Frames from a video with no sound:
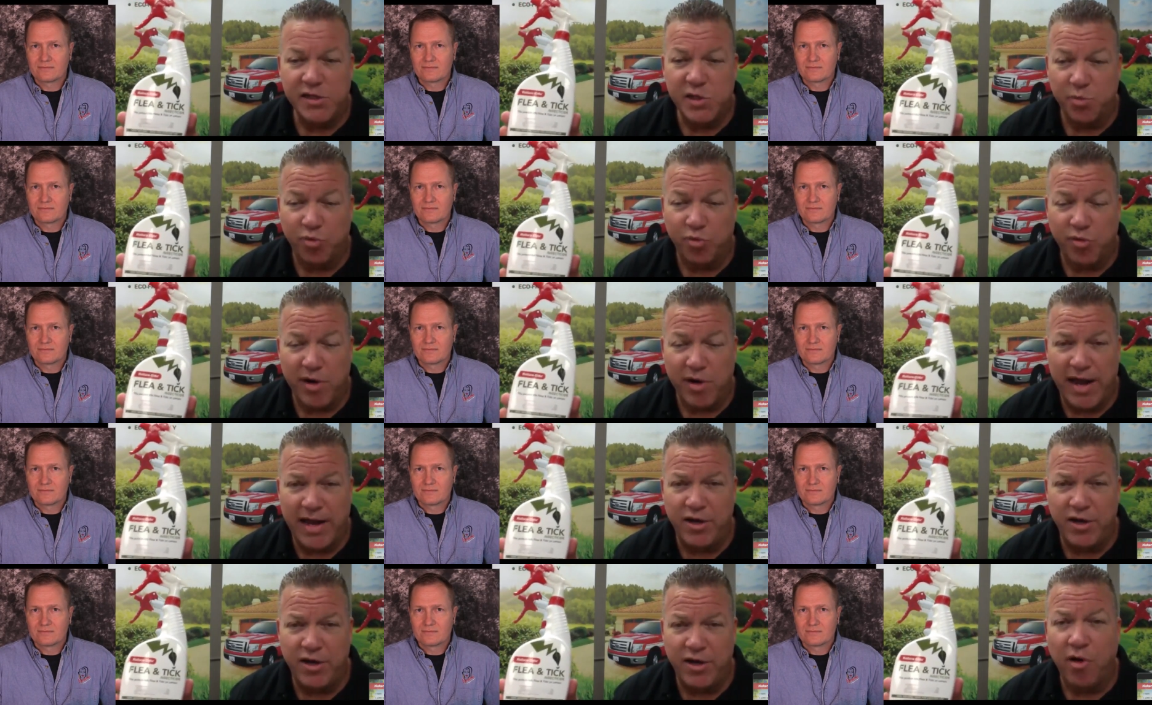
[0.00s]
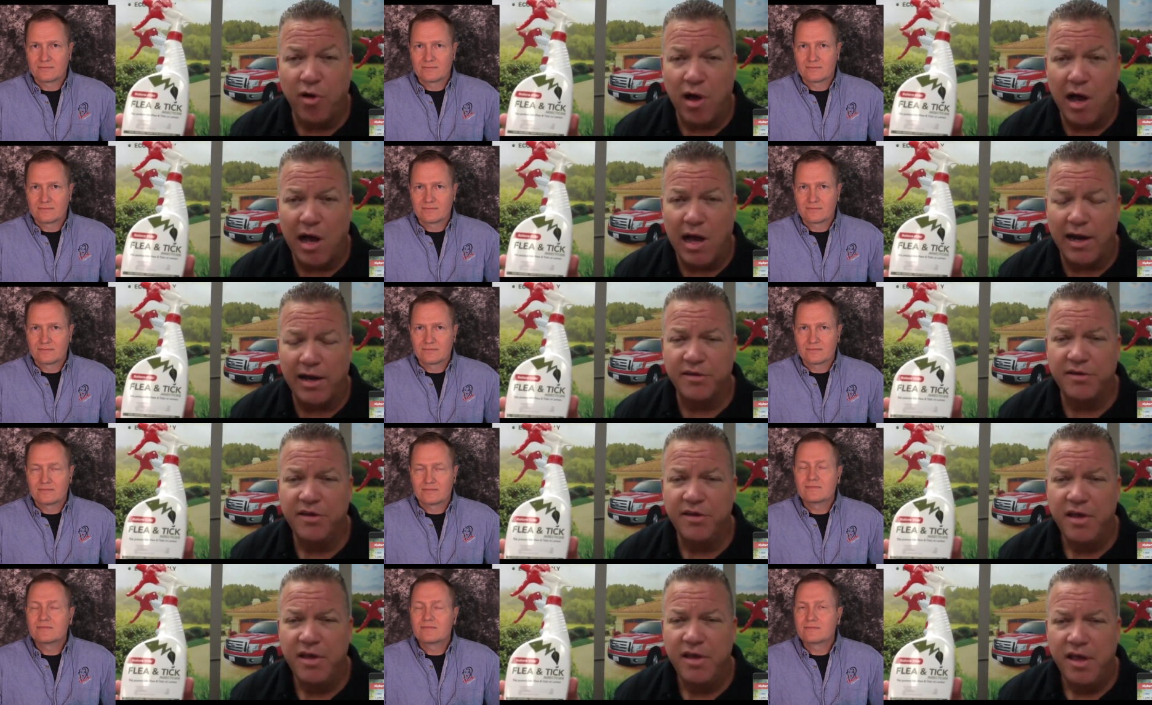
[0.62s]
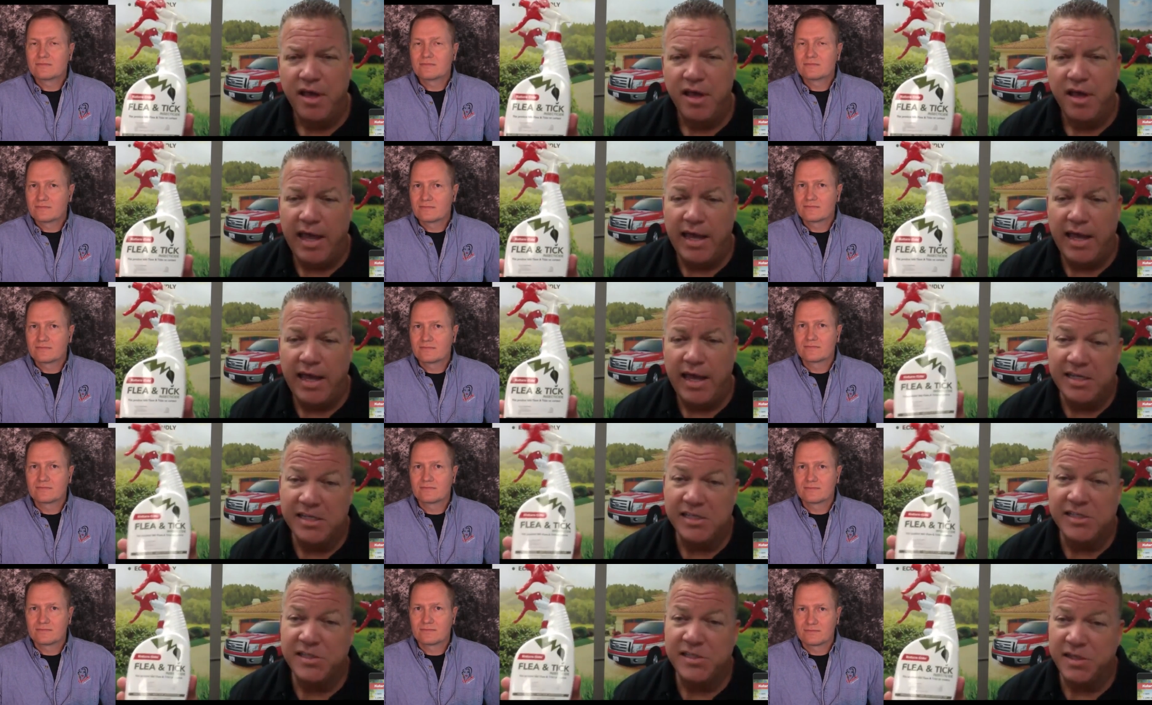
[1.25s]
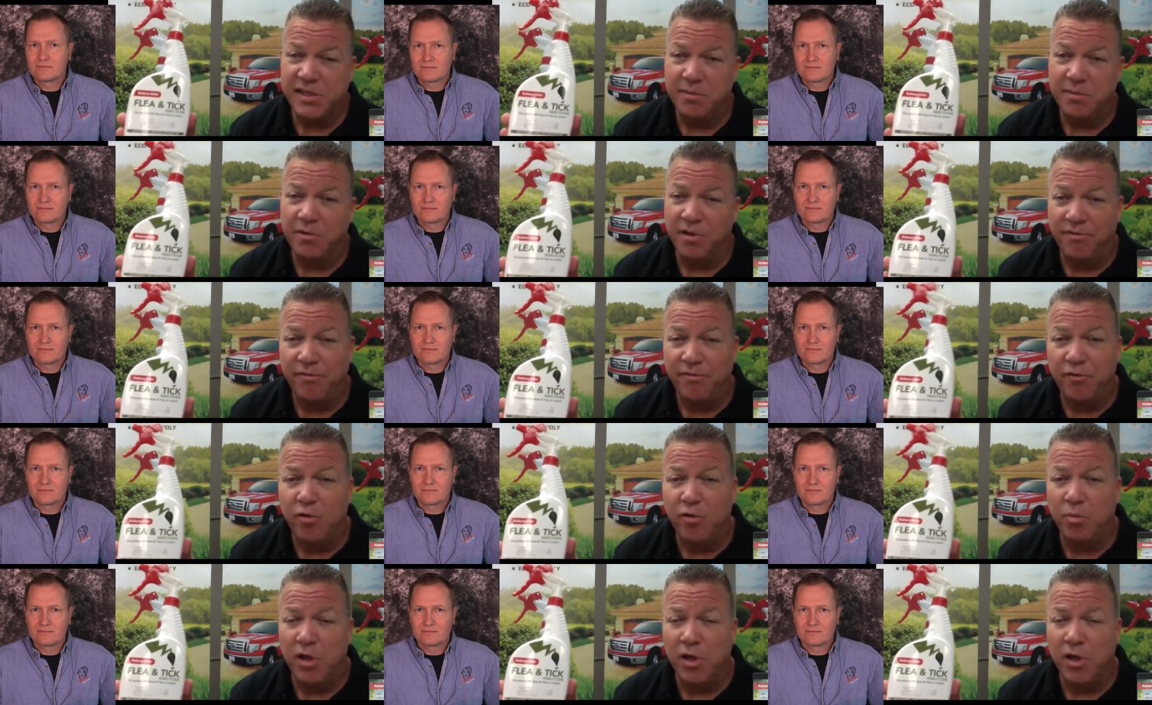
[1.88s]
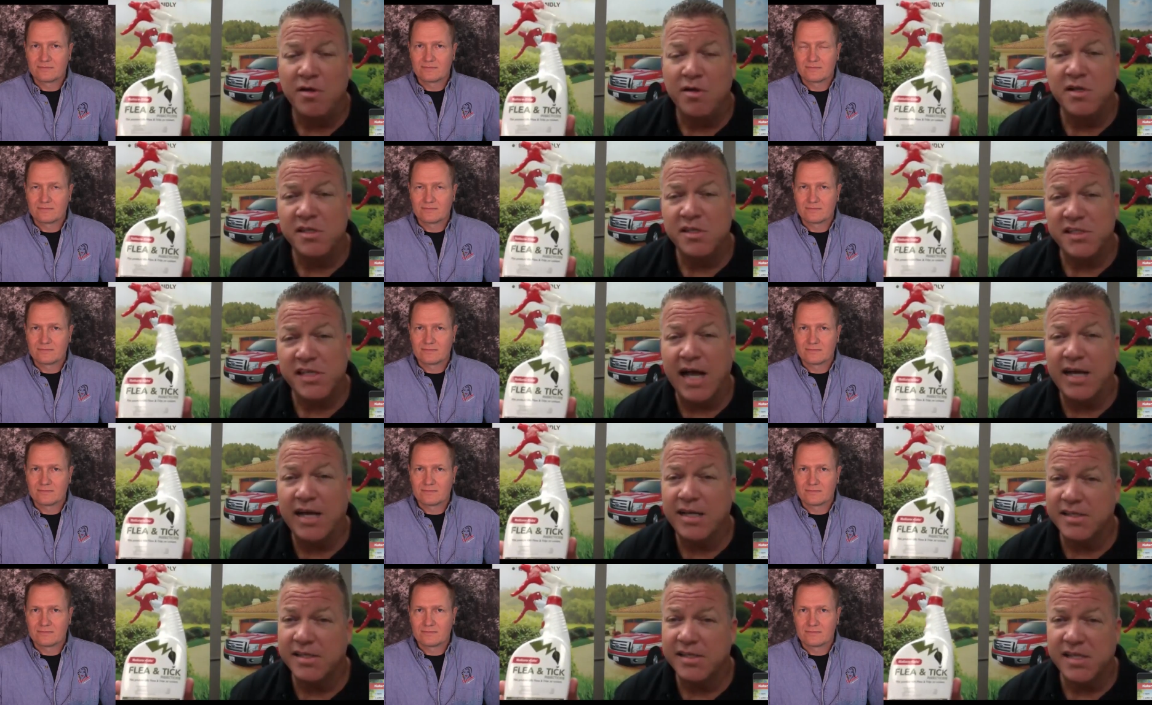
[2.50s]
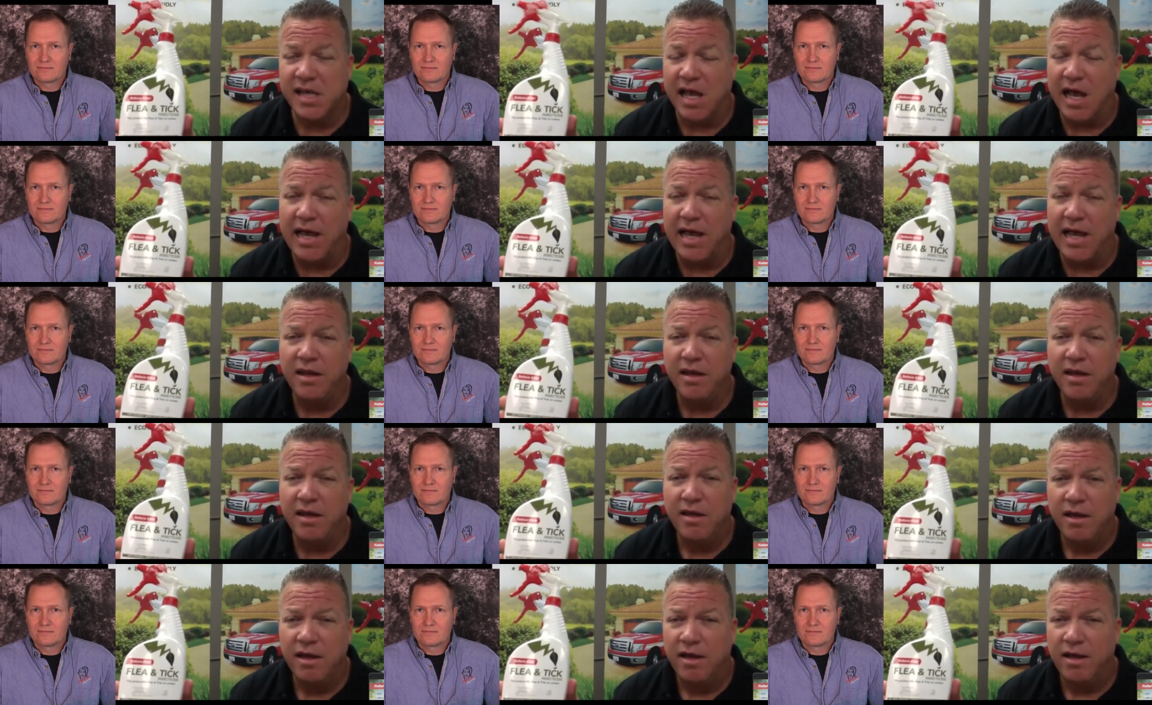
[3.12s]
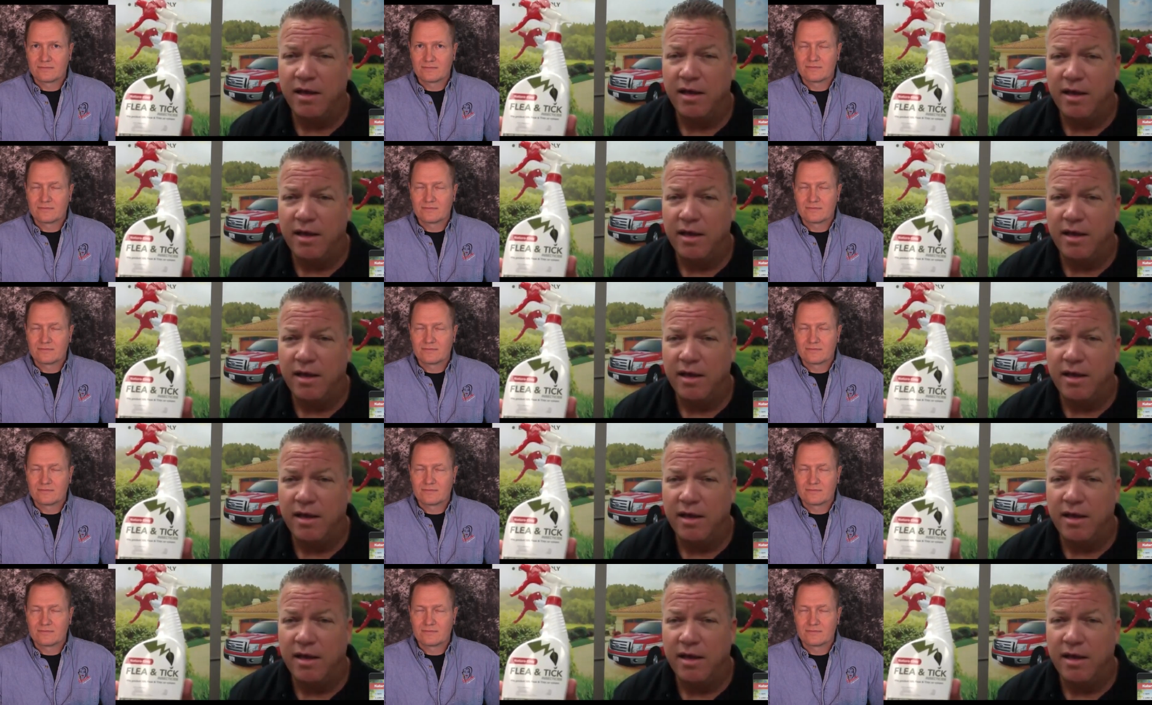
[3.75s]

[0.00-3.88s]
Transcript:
Speaker 1: It is a brand new product, and it is a, a full-blown insecticide.